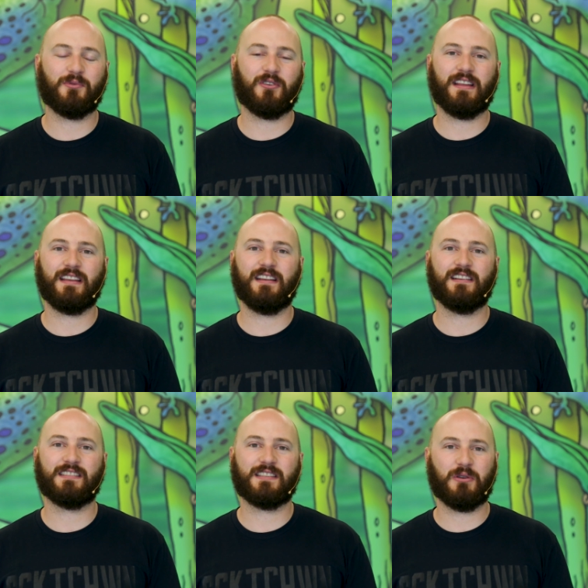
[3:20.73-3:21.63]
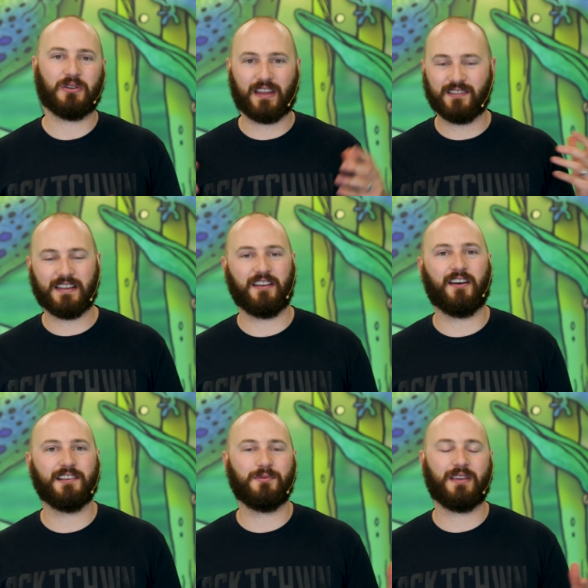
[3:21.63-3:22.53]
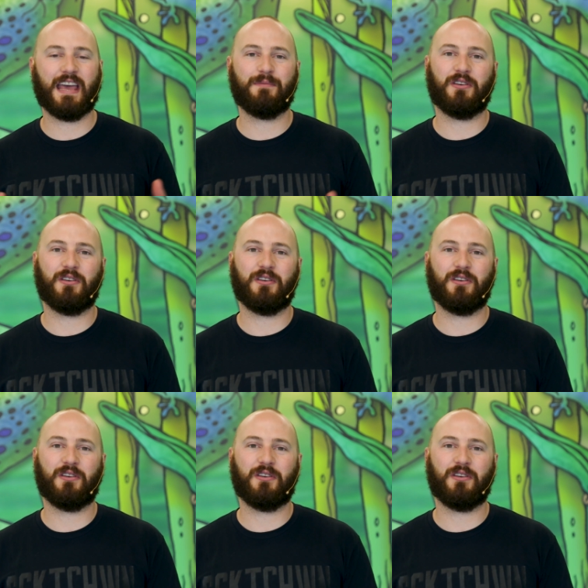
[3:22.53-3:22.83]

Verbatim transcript: morning here just about Kettleston Gospel Camp